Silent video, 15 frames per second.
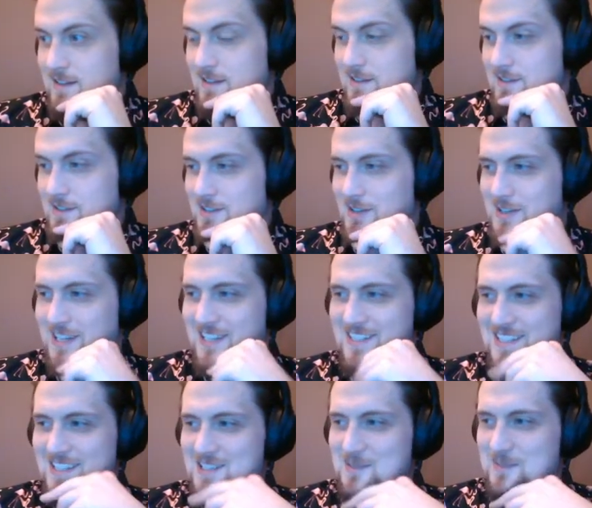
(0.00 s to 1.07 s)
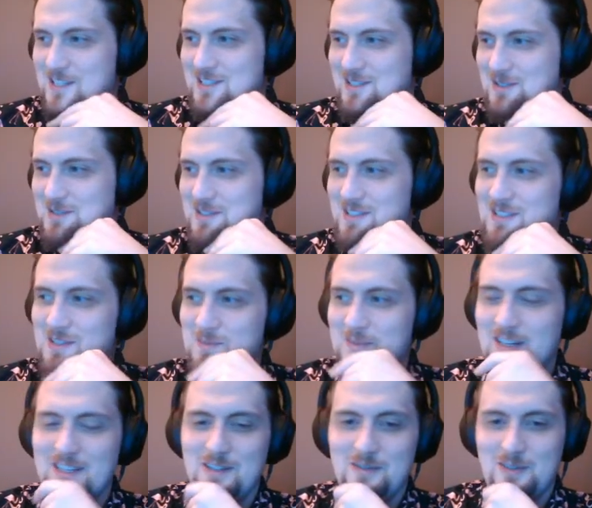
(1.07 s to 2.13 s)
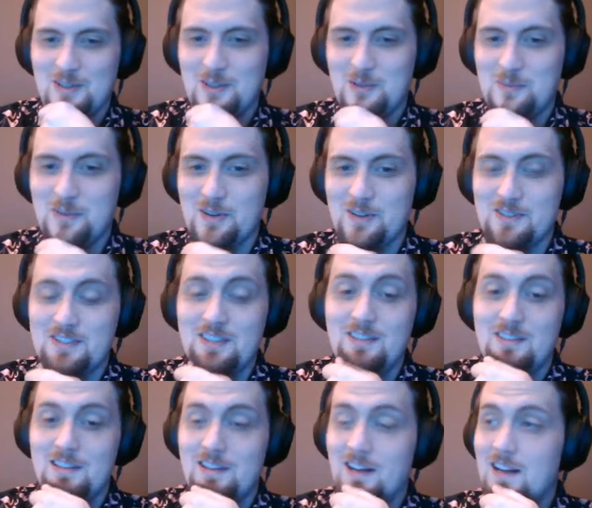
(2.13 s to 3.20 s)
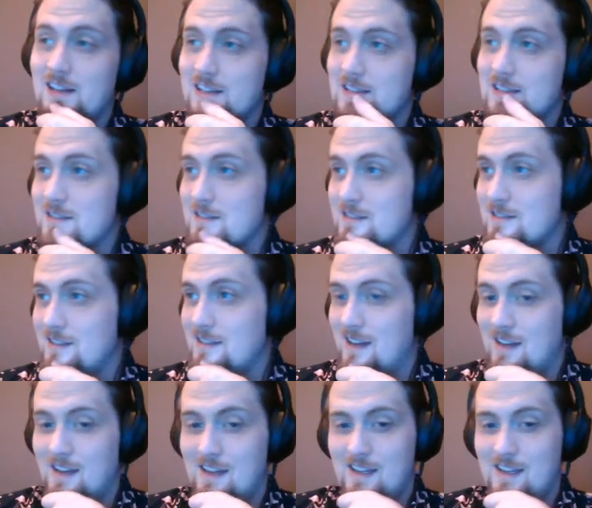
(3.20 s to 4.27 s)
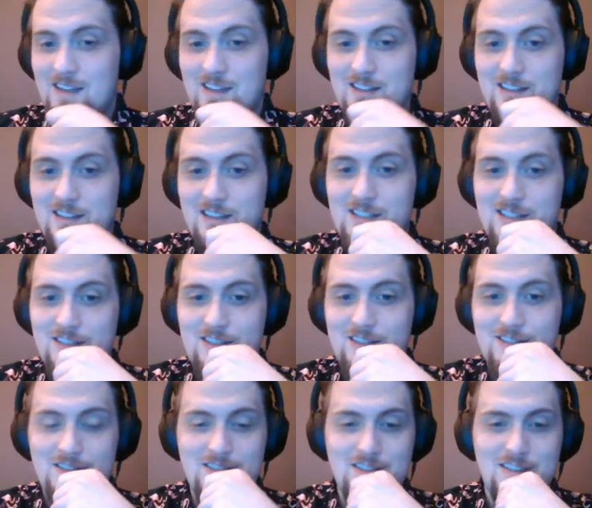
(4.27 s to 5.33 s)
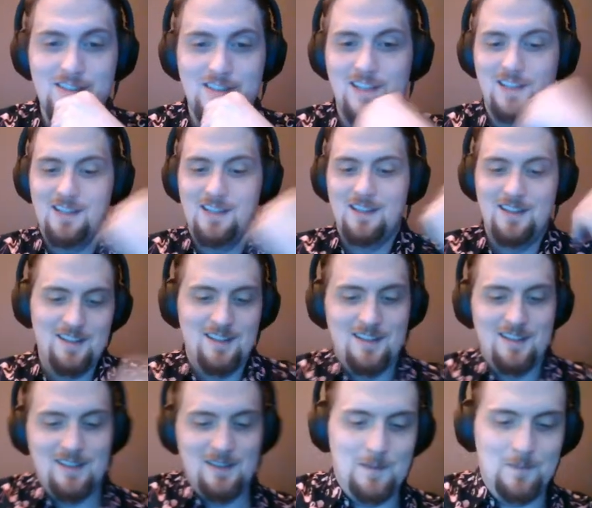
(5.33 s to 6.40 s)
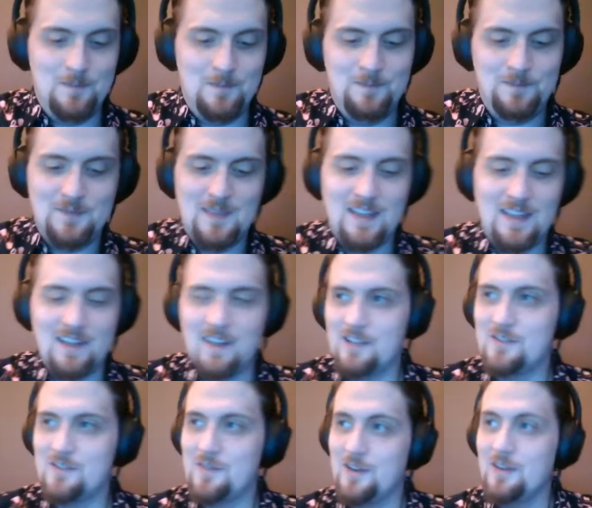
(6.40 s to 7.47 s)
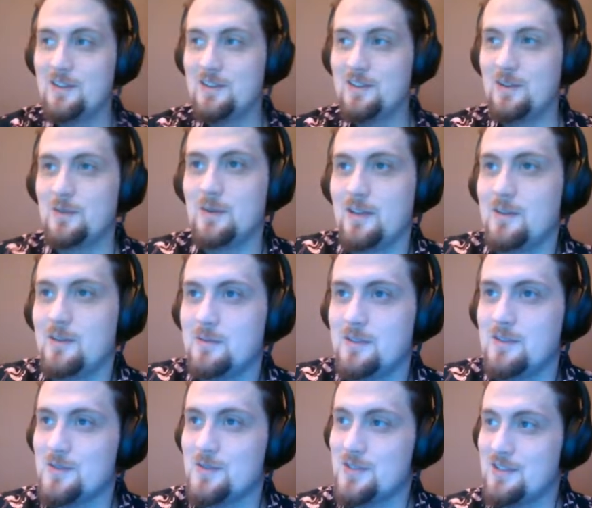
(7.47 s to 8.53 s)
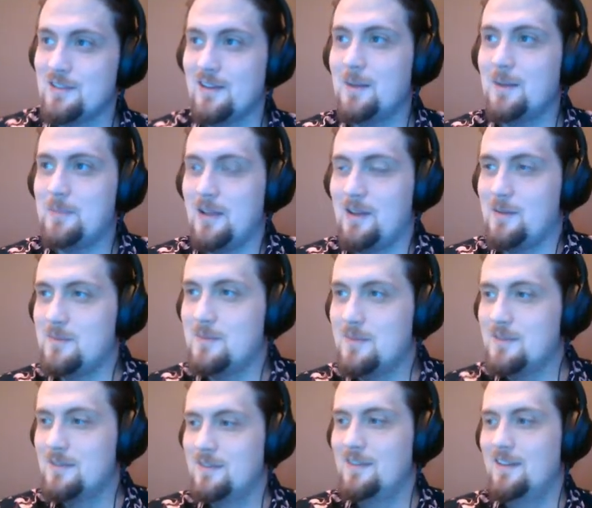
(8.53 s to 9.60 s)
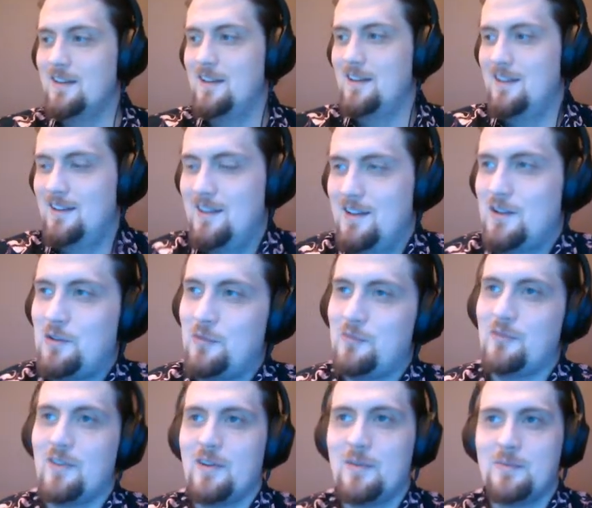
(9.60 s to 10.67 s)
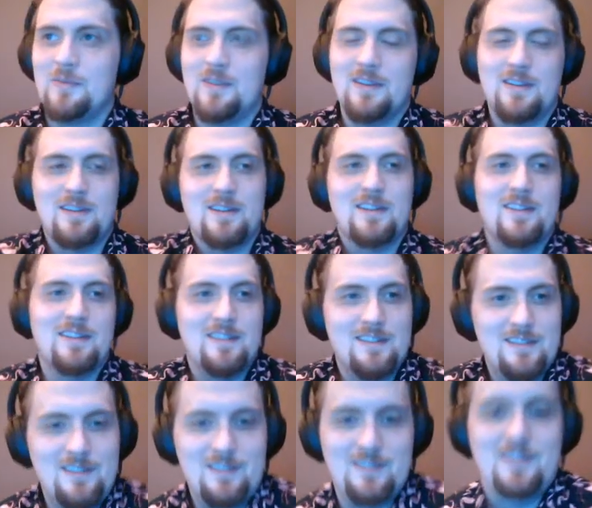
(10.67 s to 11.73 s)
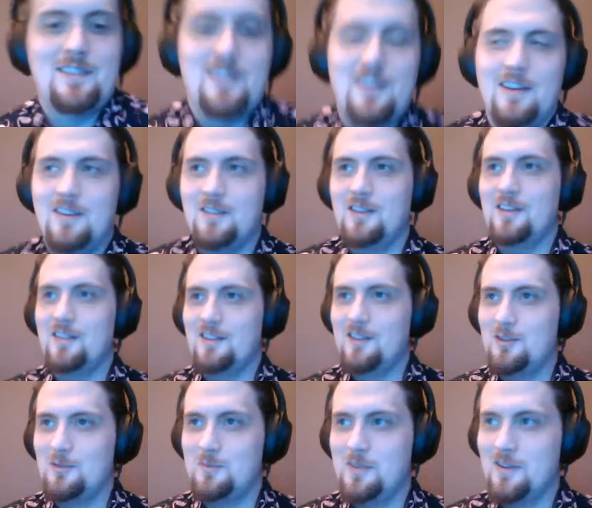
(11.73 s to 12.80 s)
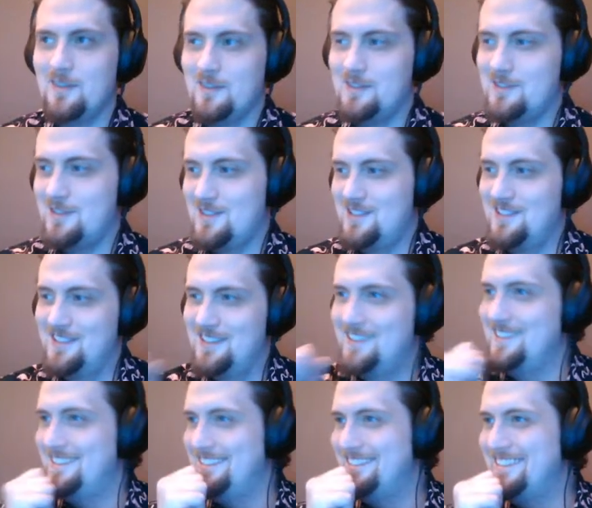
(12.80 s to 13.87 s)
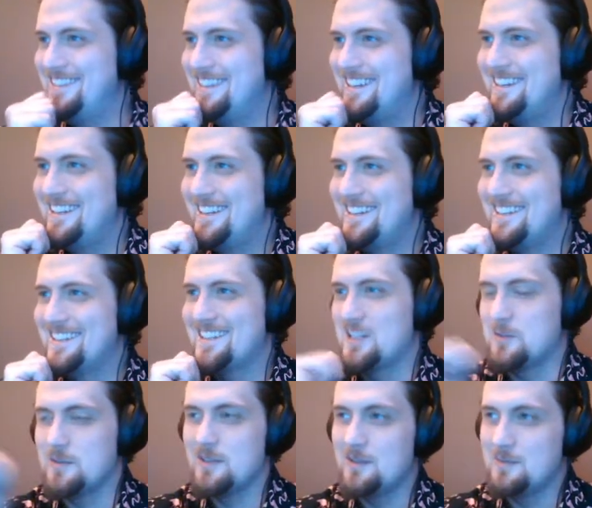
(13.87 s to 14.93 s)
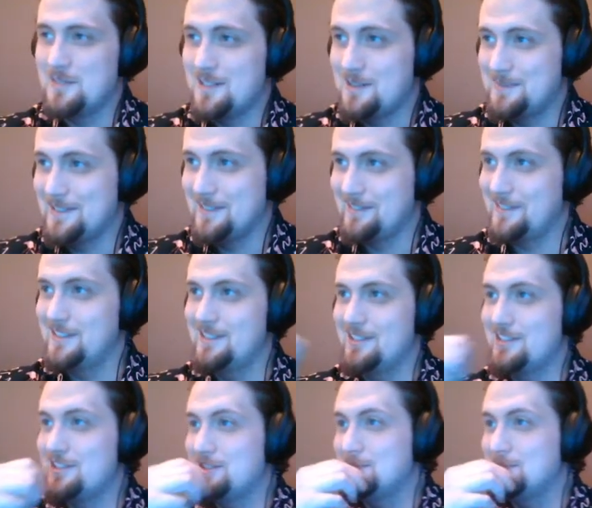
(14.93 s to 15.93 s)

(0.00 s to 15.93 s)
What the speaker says: Suki says Smudge loses his mind over little birds. He does. He does. And he gets very annoyed when you stop him from killing little birds. Because they walk him on a leash.